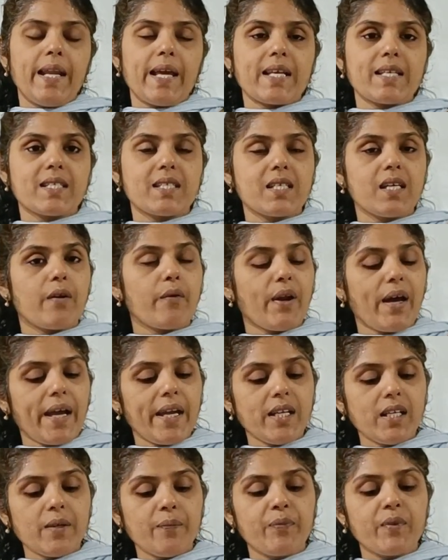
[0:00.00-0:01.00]
Next
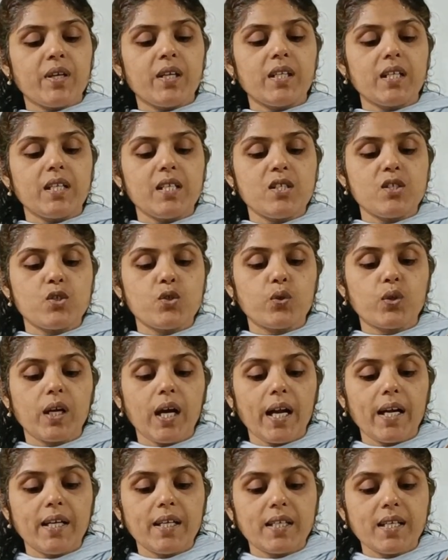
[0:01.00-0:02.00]
right, that is to
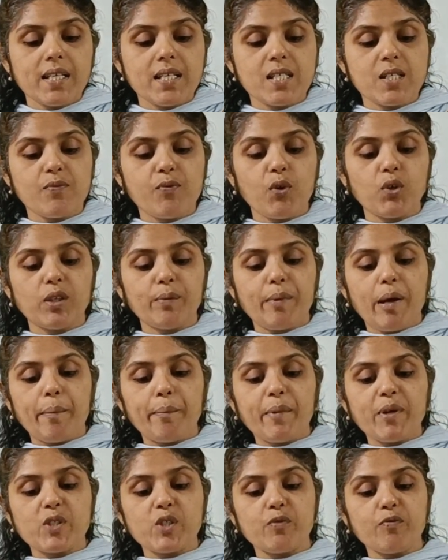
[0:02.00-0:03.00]
contest for the
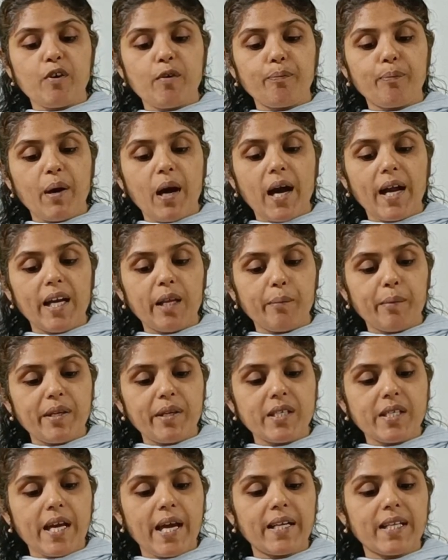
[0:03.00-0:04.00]
membership of
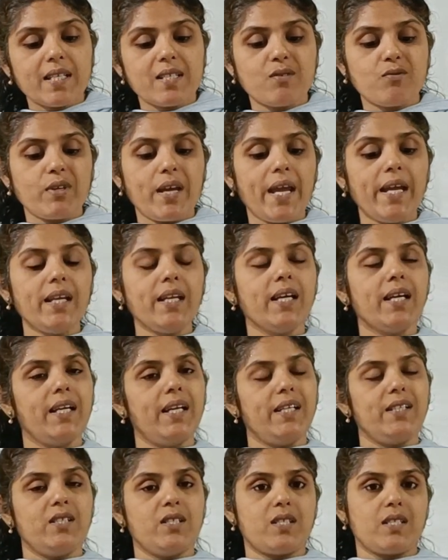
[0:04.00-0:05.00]
Parliament and the State
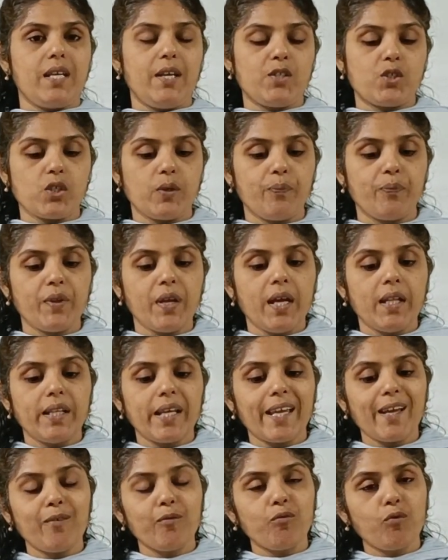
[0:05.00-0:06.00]
Legislature.
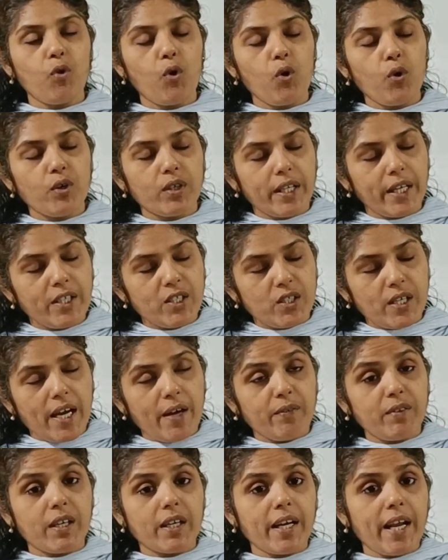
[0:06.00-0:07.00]
They can vote. They
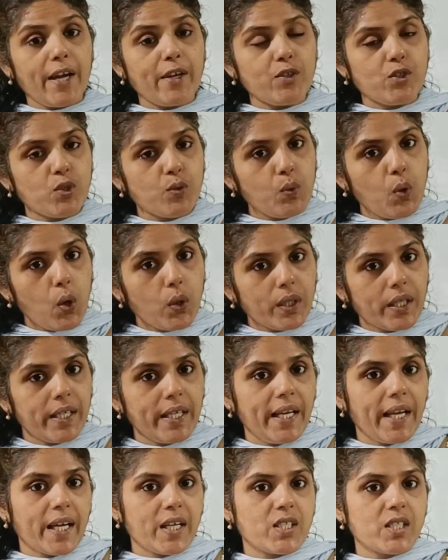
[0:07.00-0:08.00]
have the right to vote
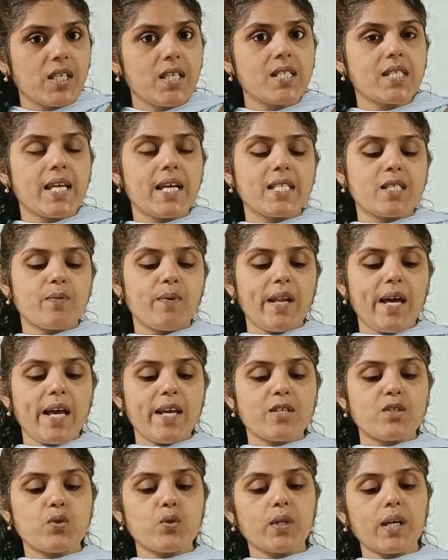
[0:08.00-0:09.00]
in elections as well
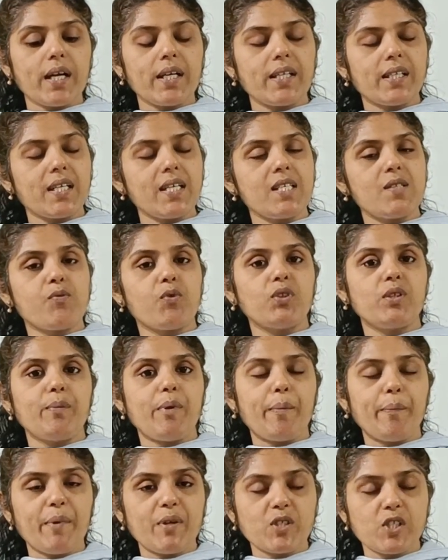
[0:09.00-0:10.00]
as to contest for the
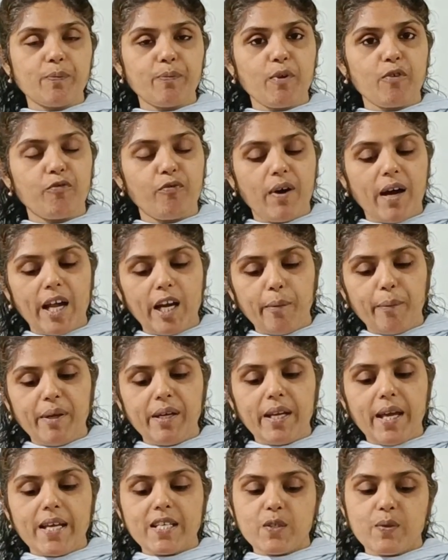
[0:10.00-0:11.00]
membership of
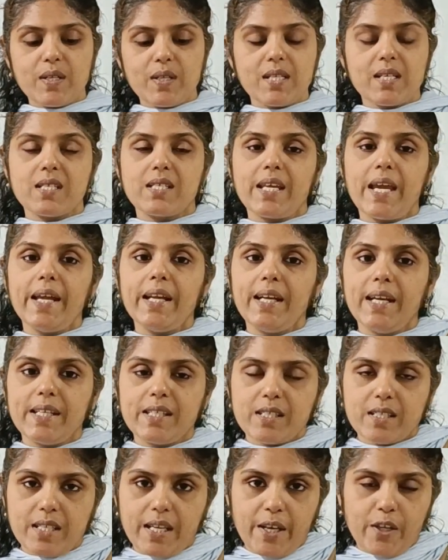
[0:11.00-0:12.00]
Parliament as well as State
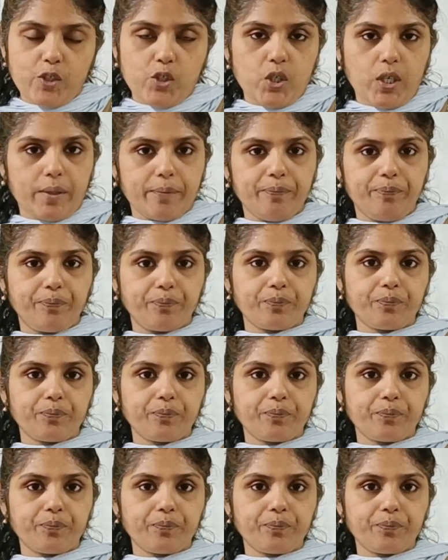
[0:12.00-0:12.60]
Legislature.